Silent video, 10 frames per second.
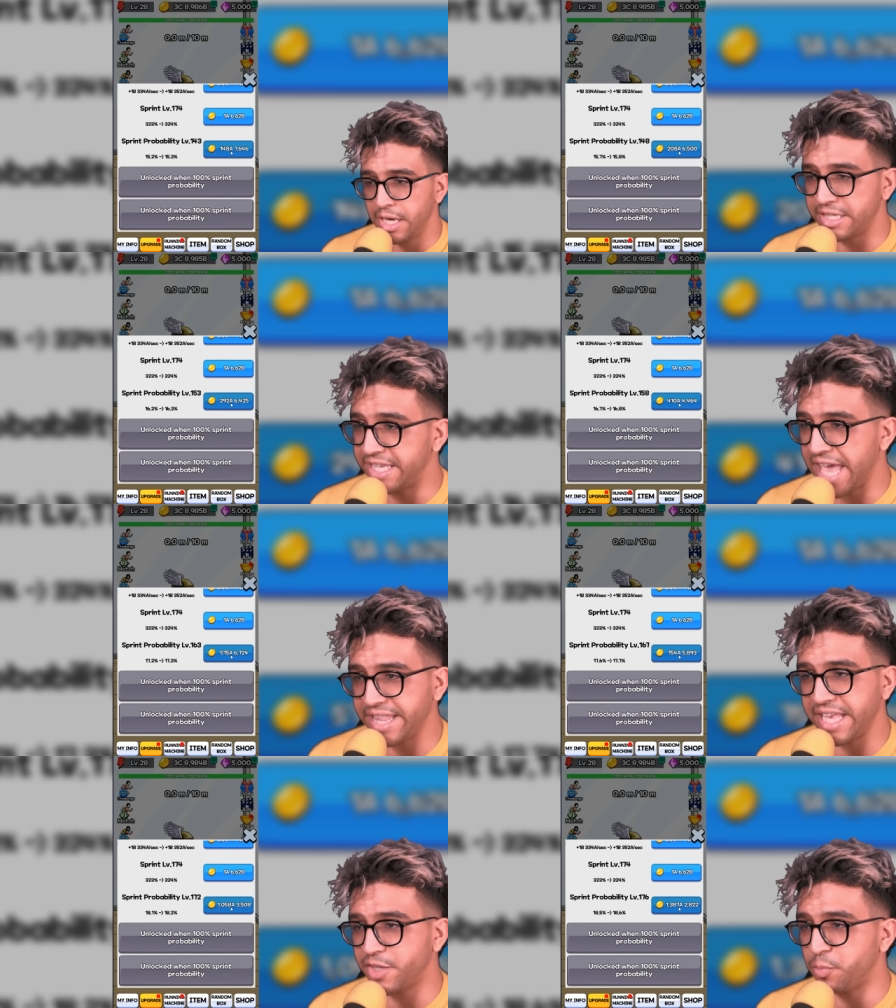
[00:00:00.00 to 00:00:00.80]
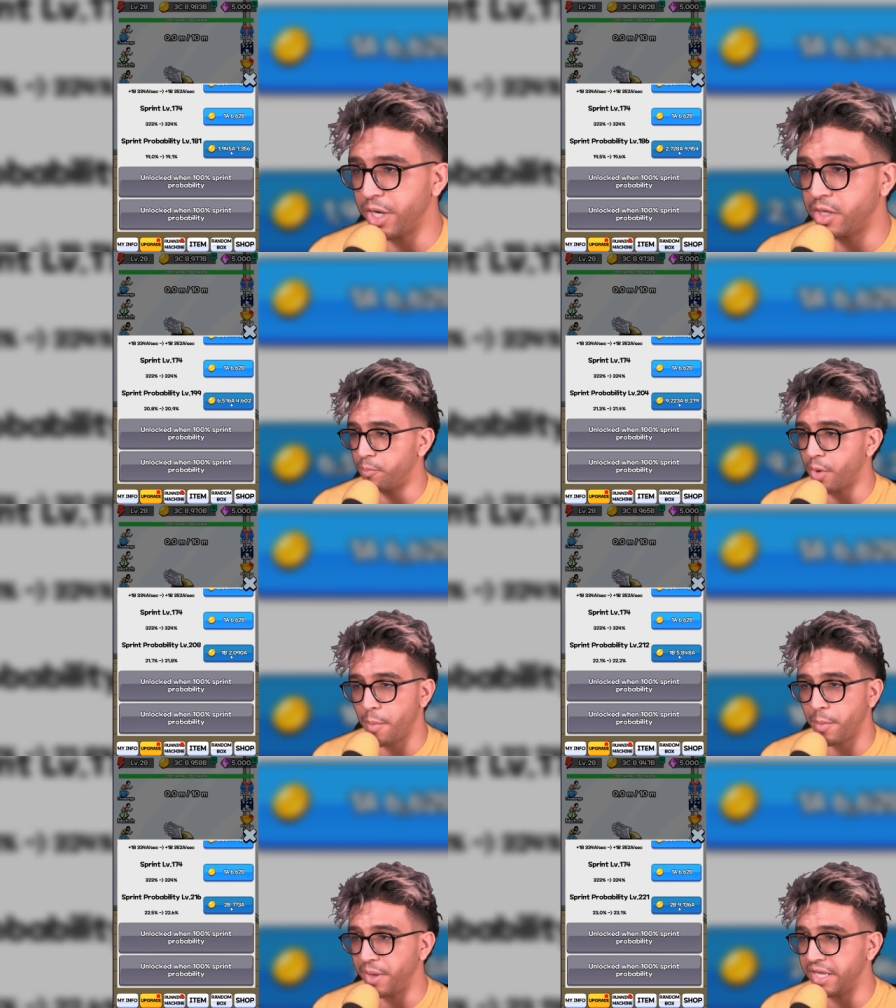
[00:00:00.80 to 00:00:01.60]
Let's get that sprint
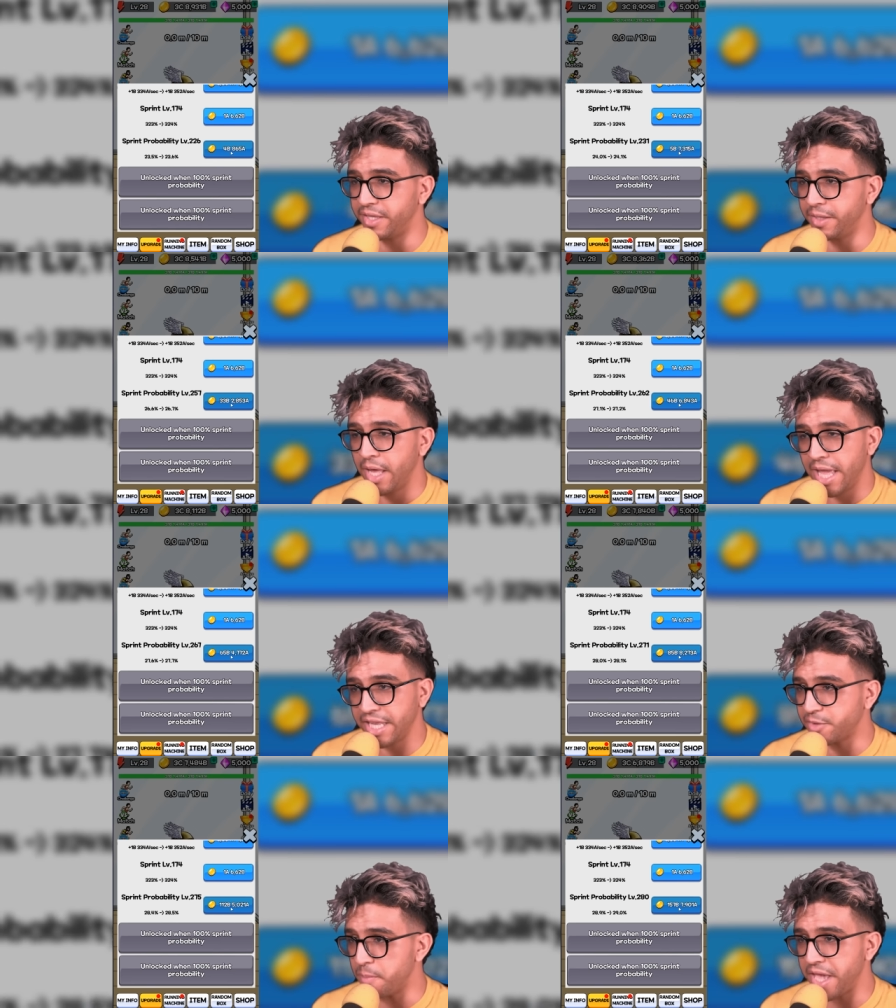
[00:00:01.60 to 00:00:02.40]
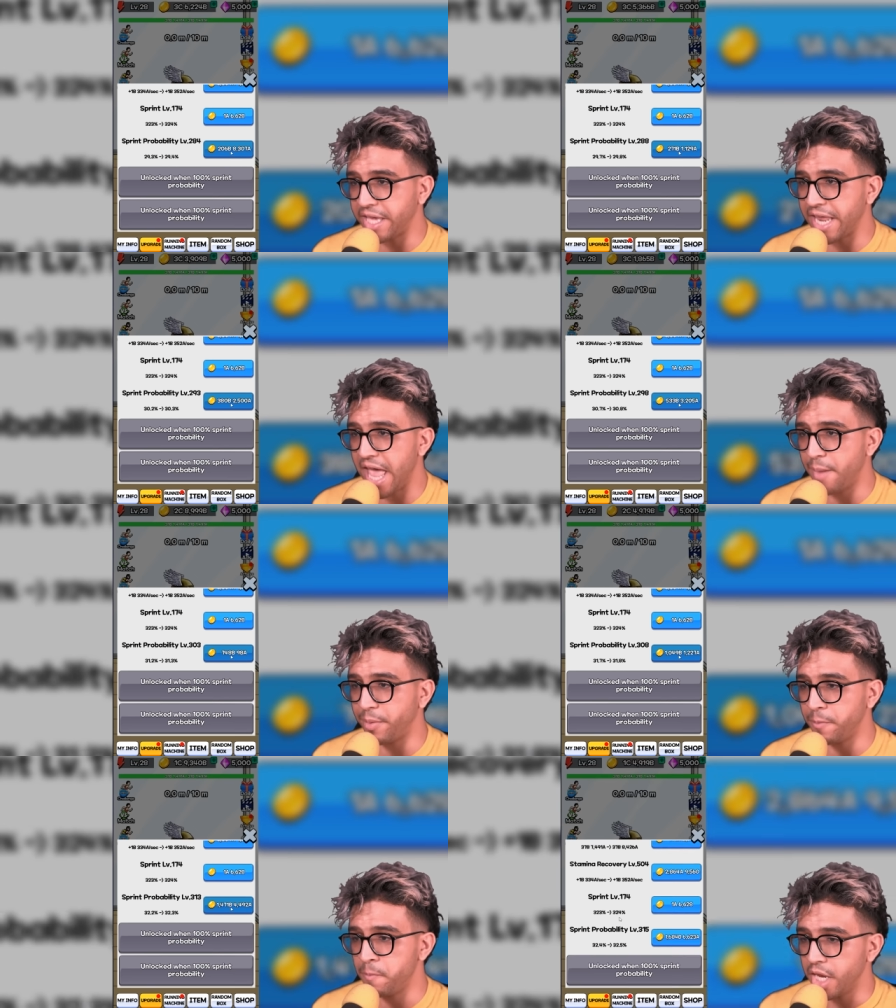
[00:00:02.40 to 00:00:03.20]
probability, and let's make it
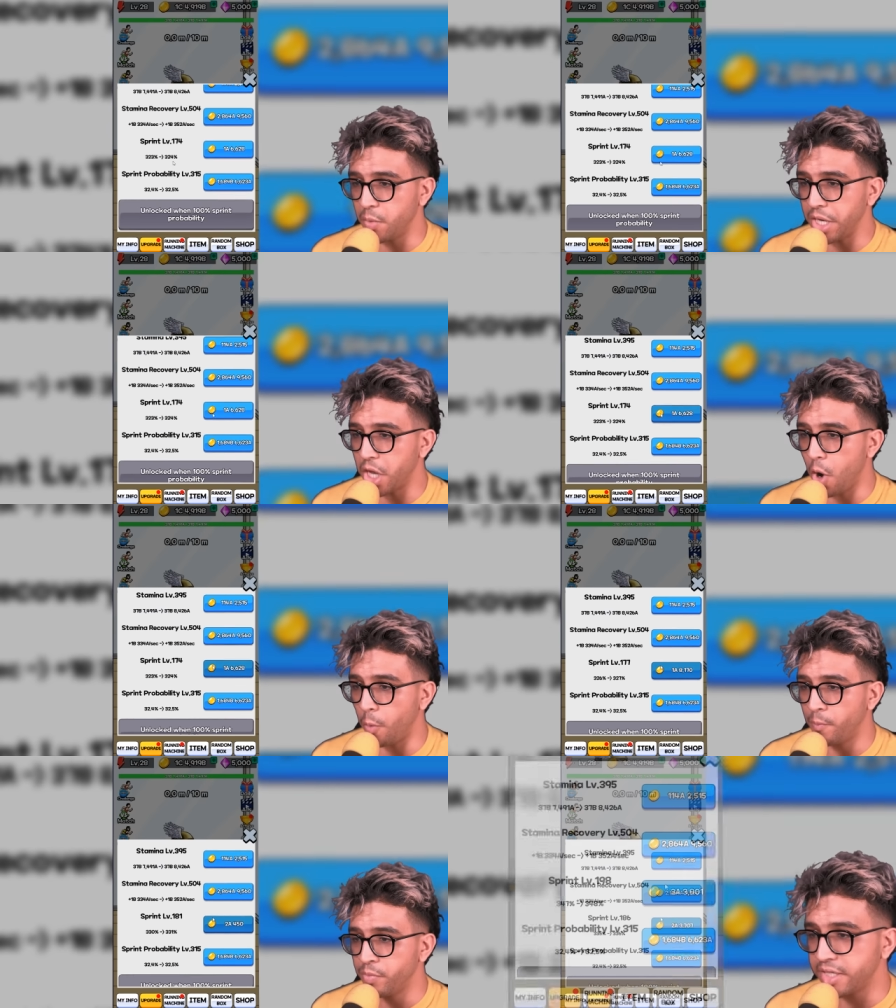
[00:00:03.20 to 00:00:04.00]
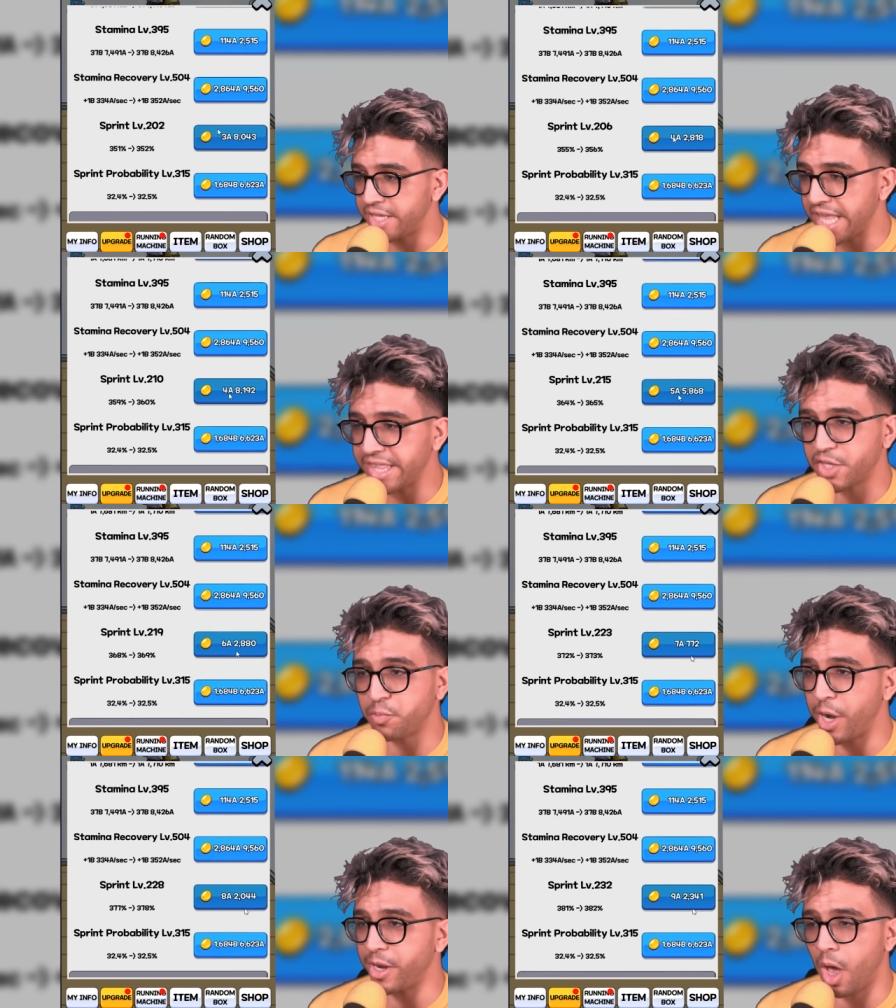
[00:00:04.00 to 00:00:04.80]
happen. Here we go. Let's get the
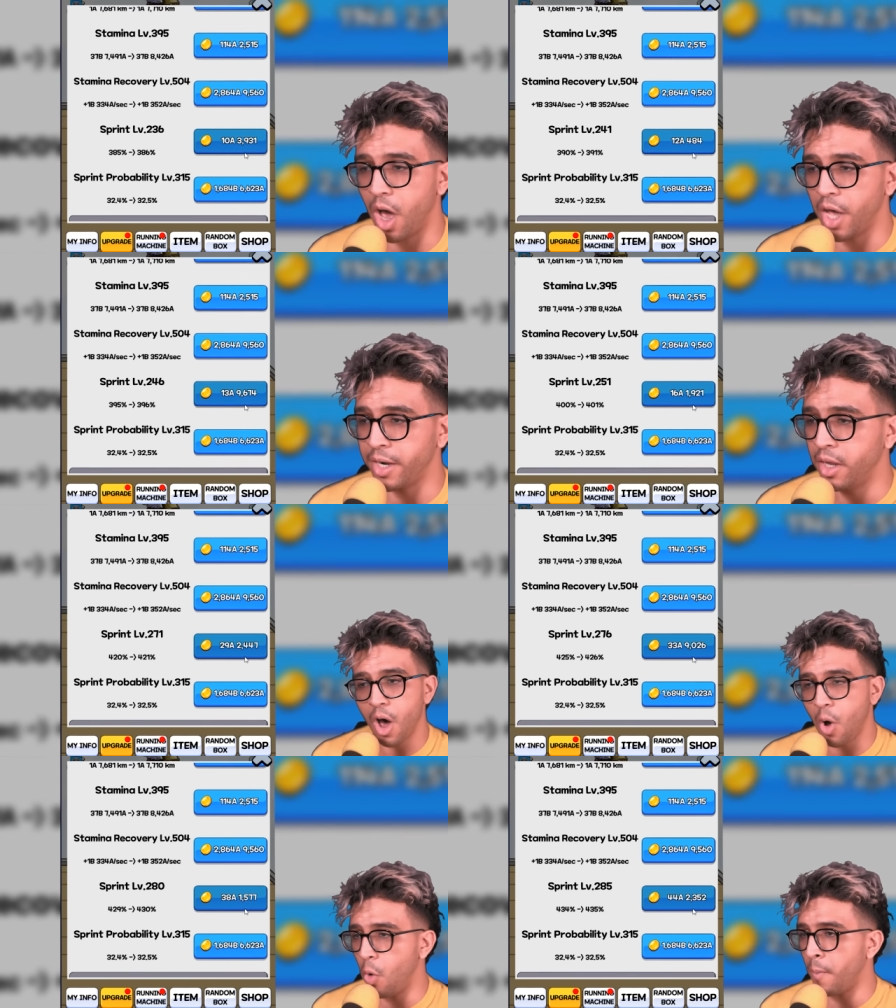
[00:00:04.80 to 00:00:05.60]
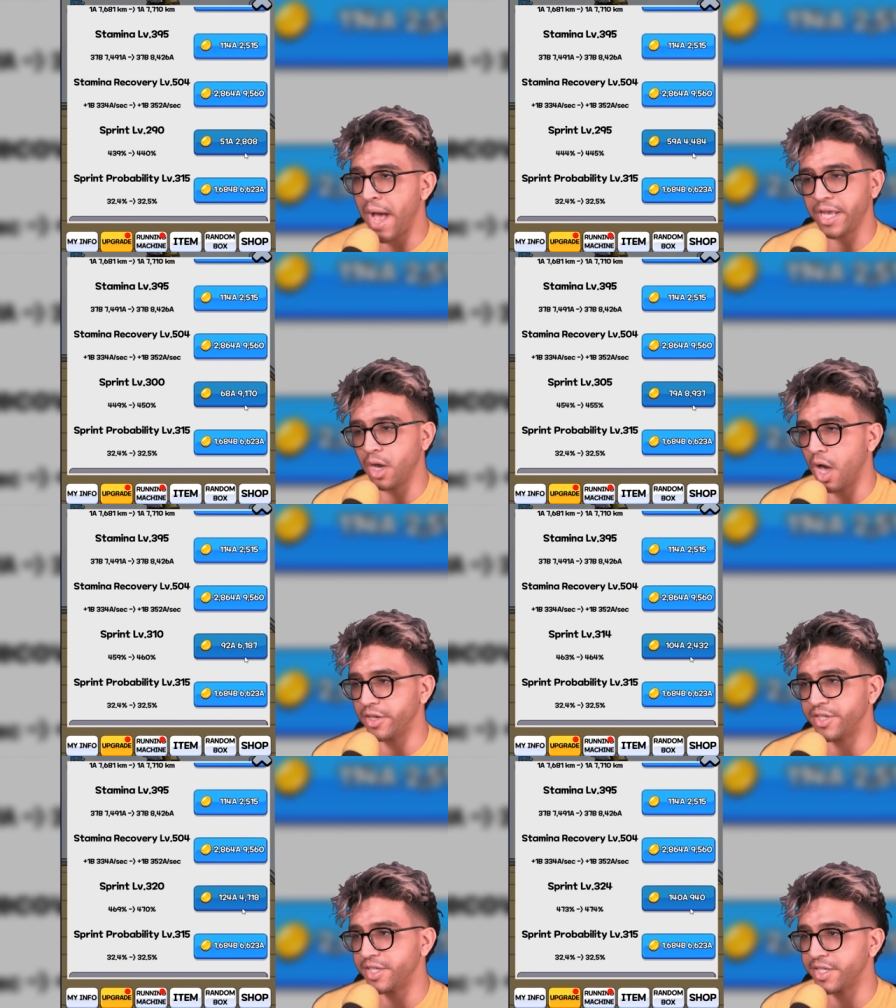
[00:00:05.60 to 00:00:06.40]
sprint on. Oh my
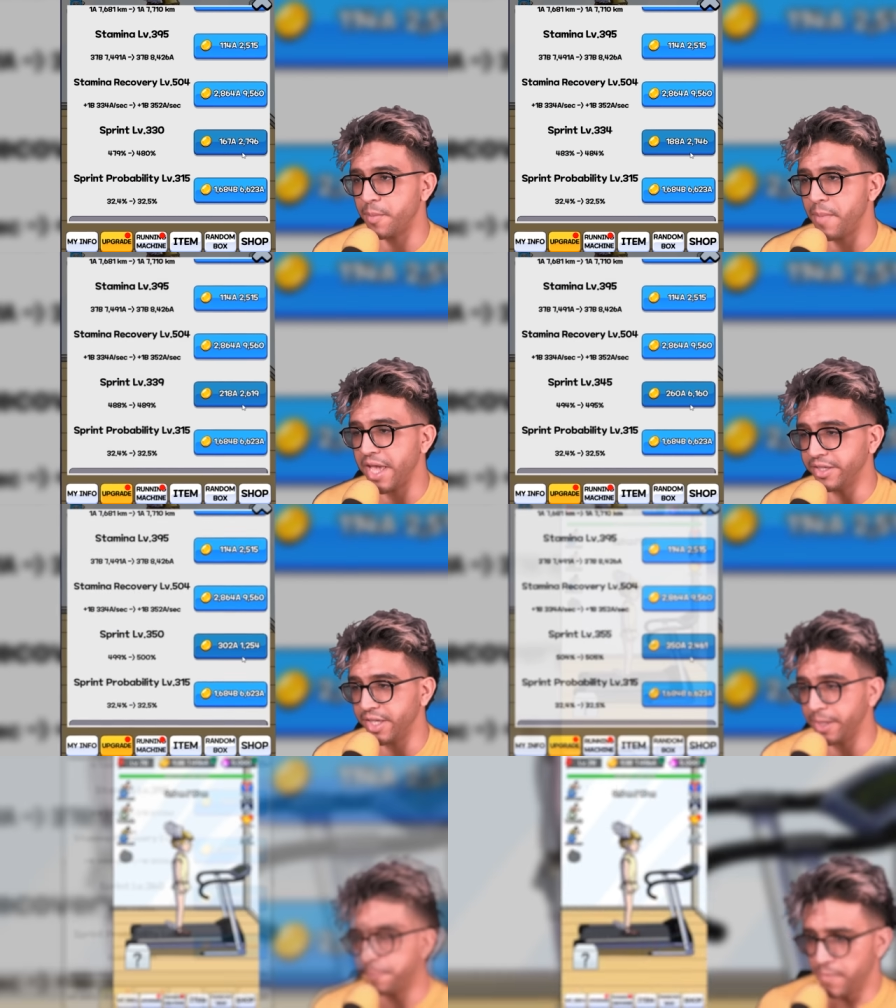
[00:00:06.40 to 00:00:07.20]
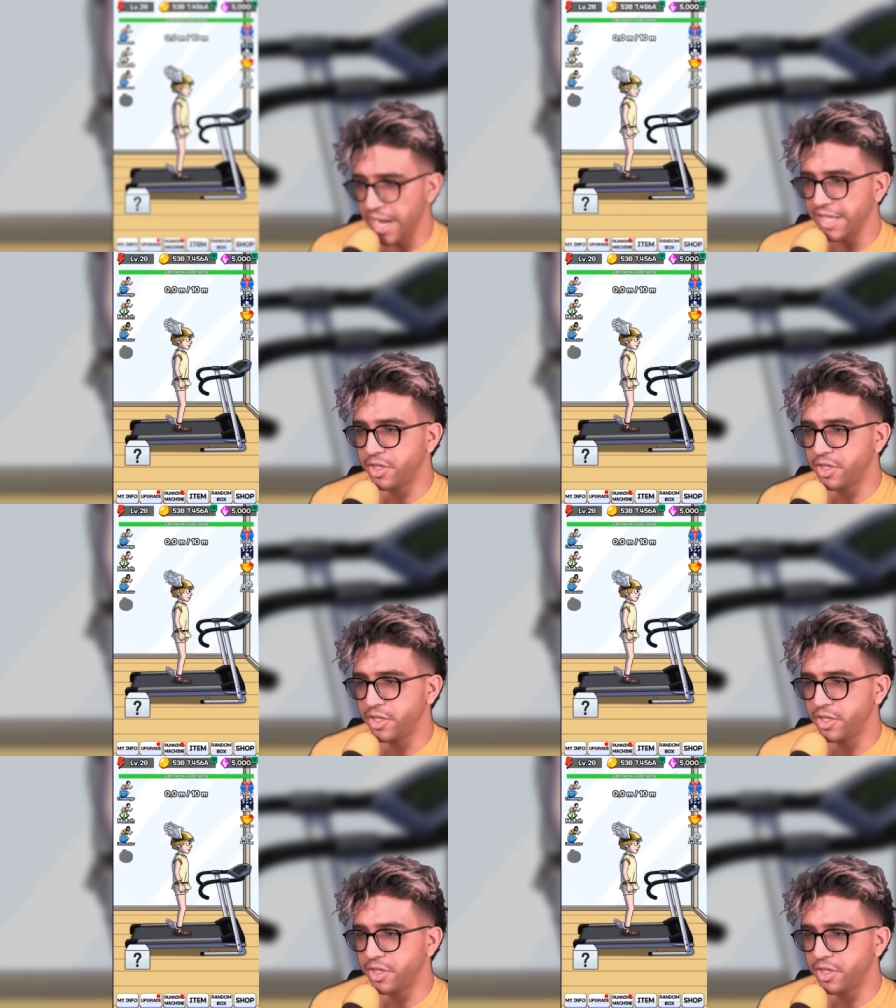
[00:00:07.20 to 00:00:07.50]
gosh, this is amazing. Now let's